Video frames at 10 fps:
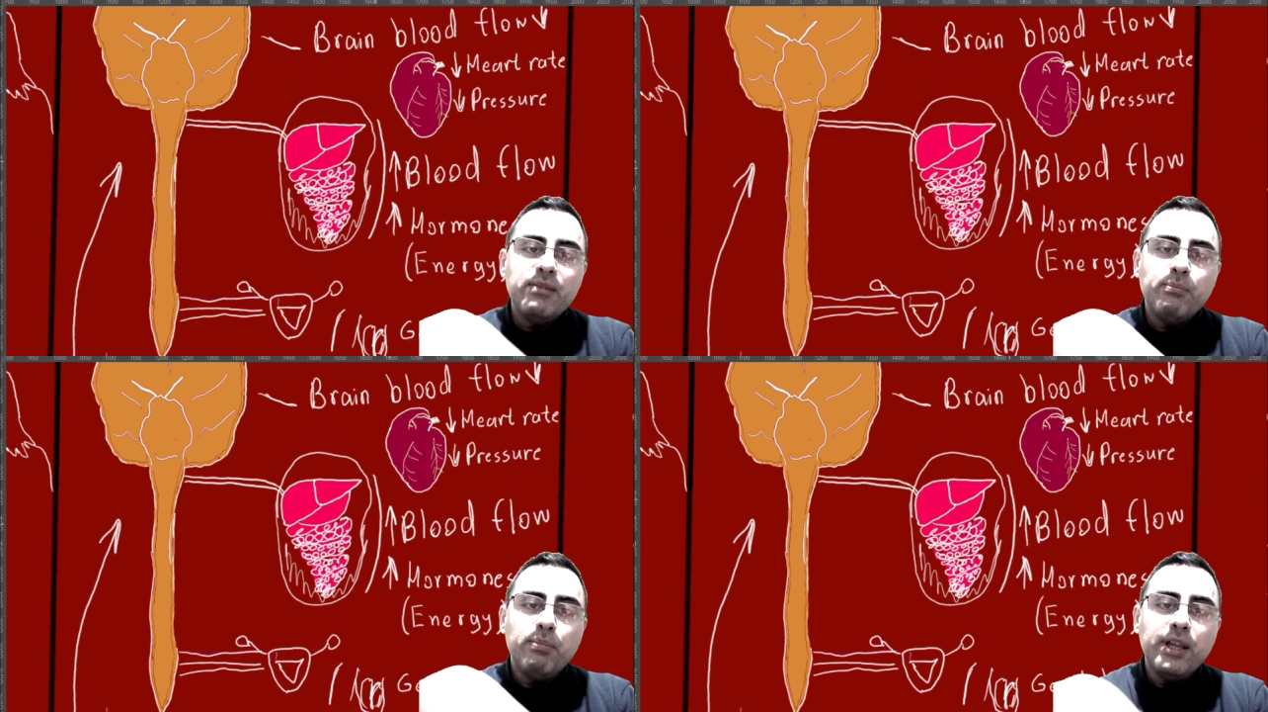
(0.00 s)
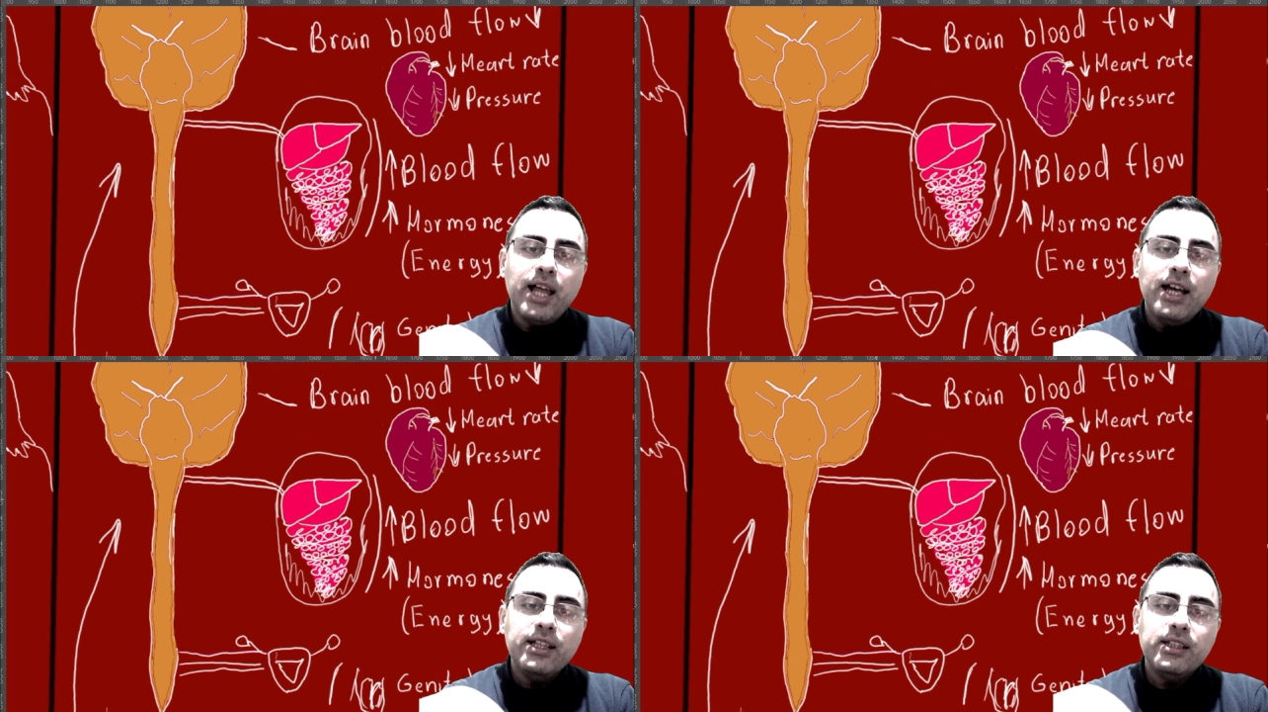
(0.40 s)

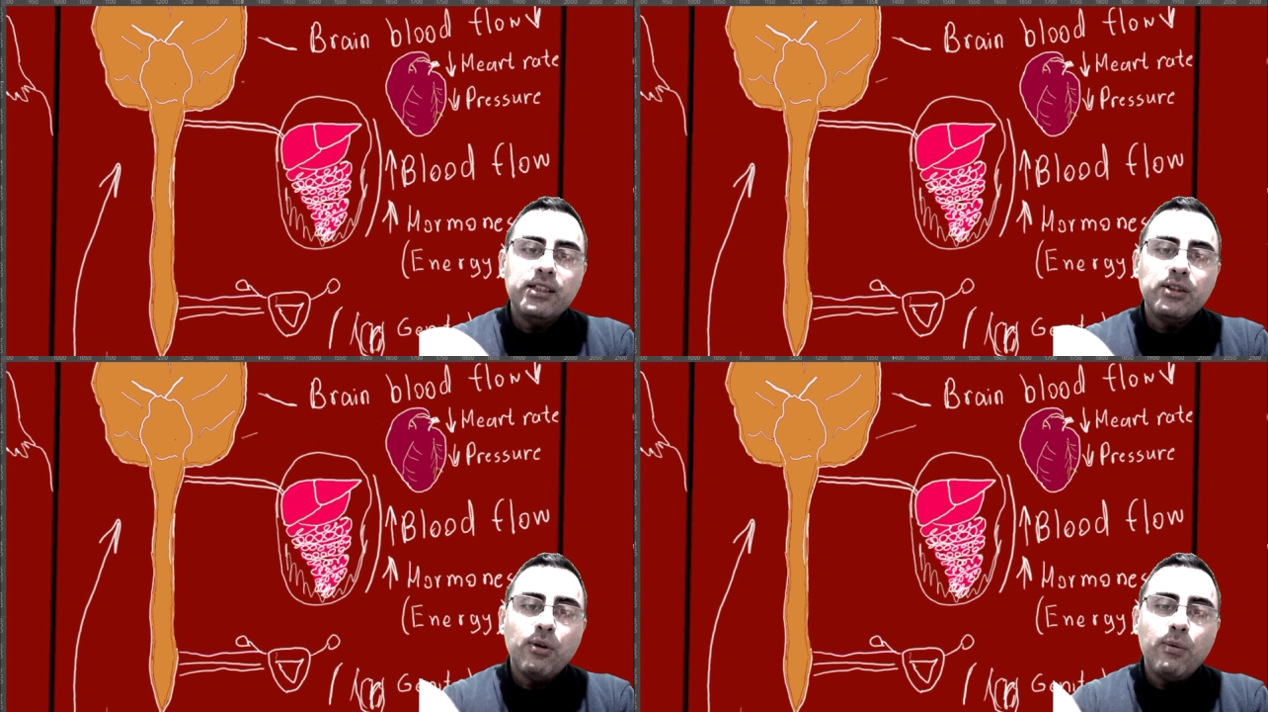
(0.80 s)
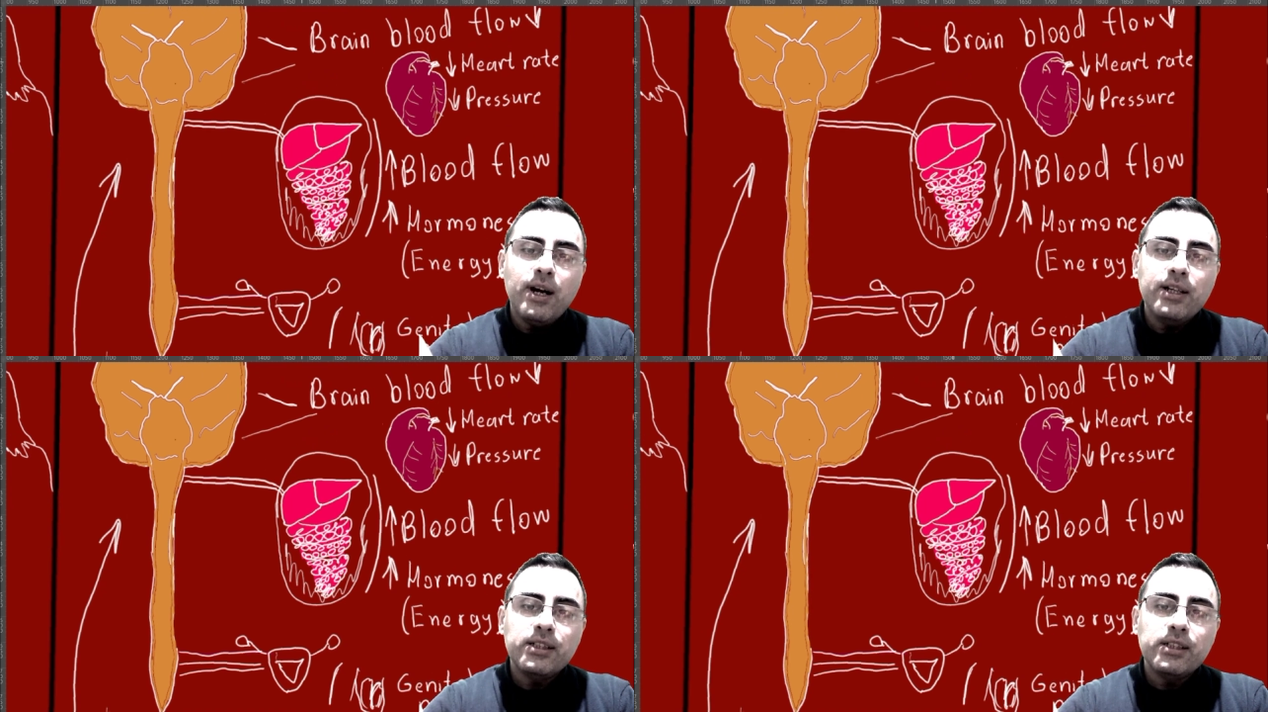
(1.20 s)
blood
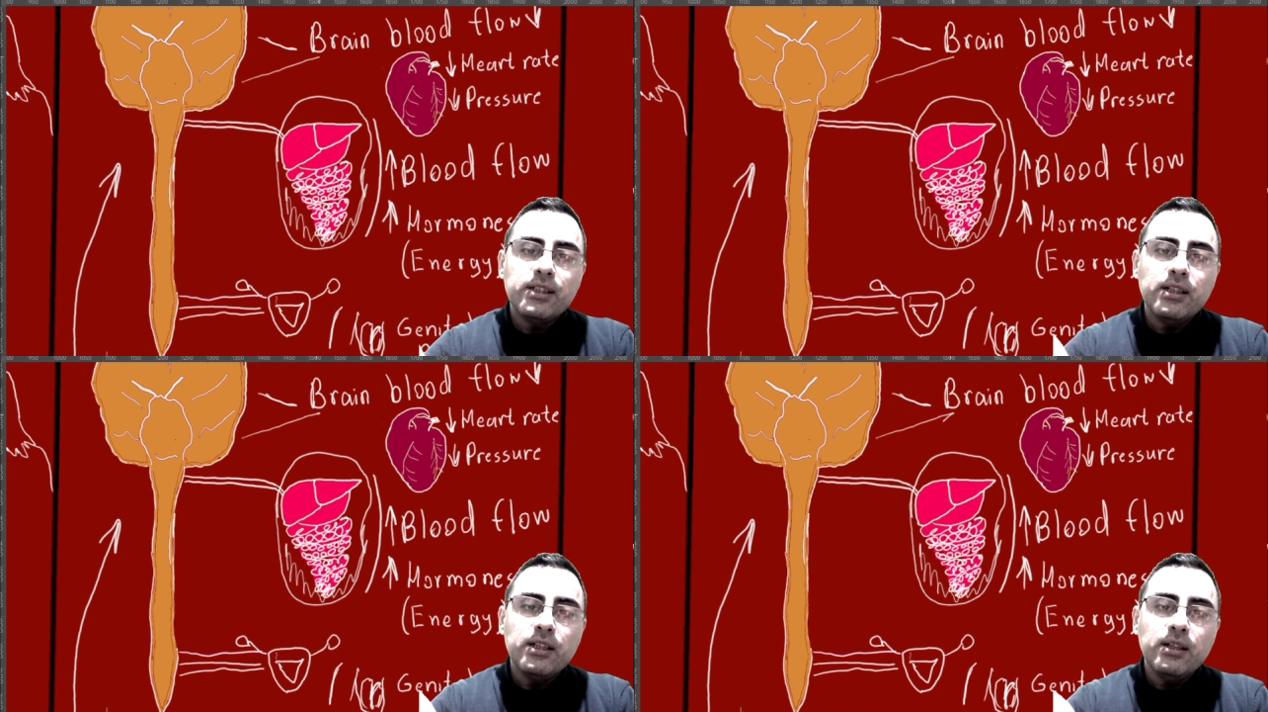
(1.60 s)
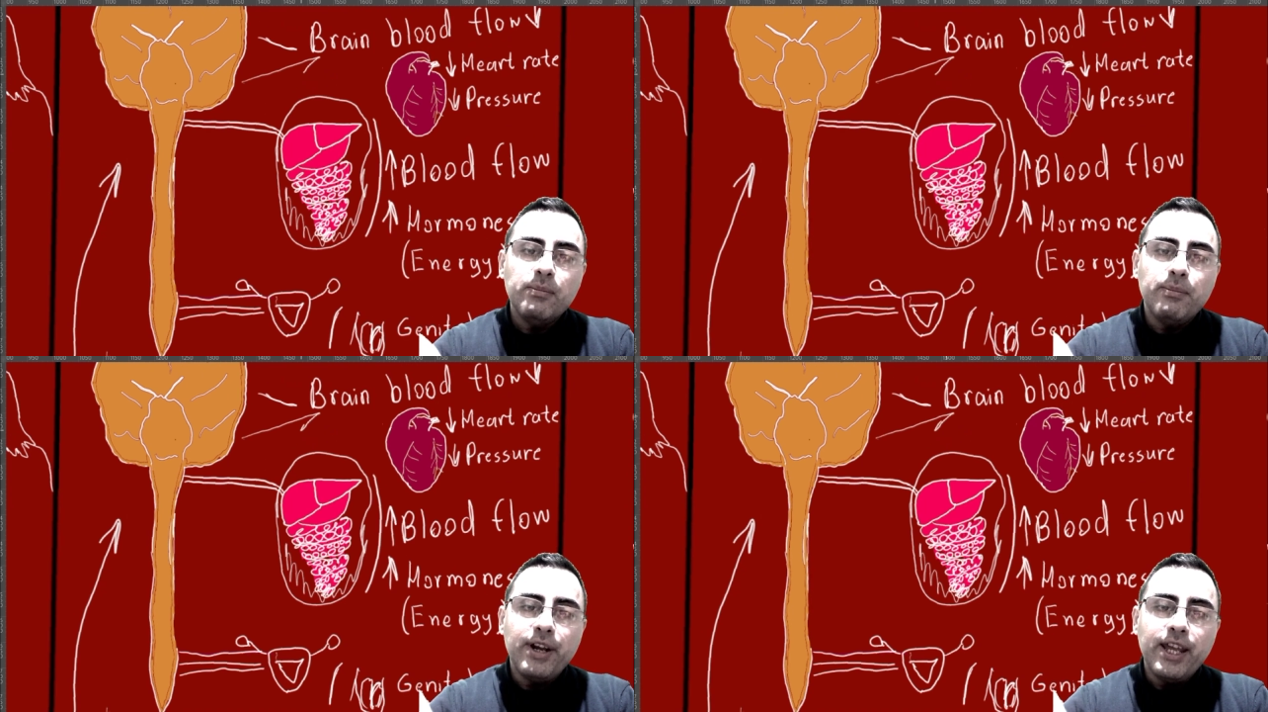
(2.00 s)
towards
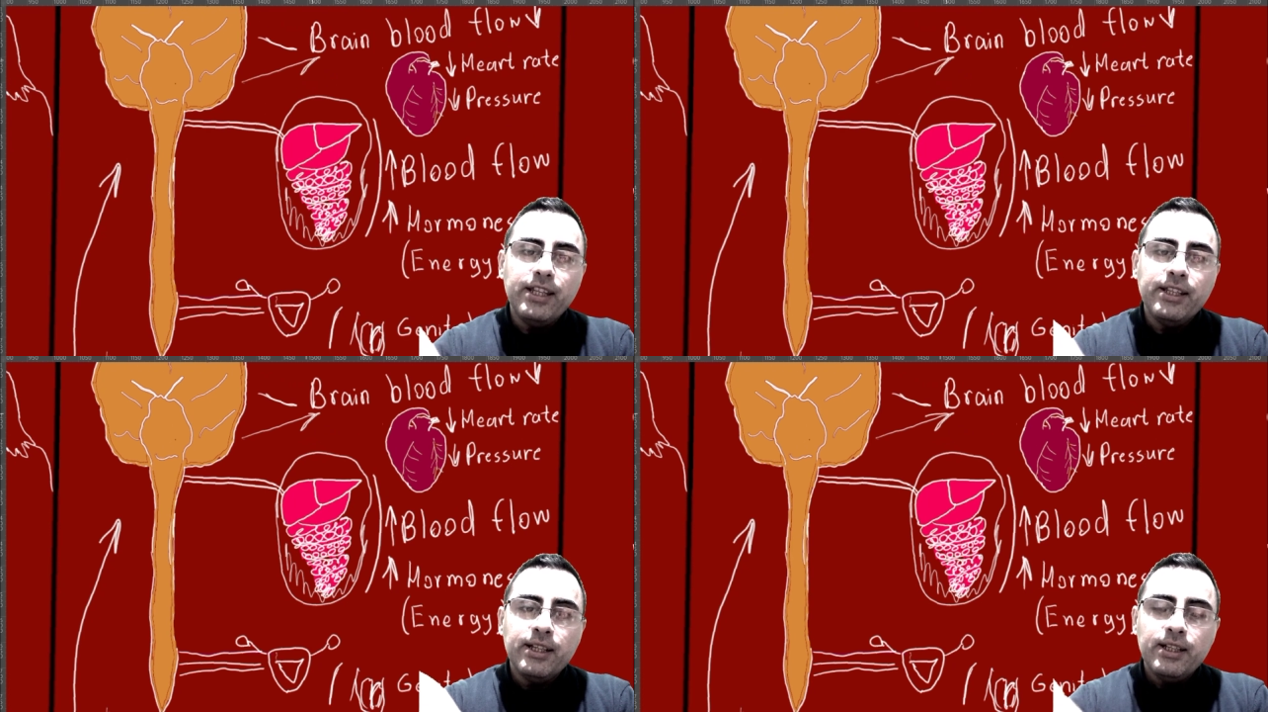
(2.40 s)
brain.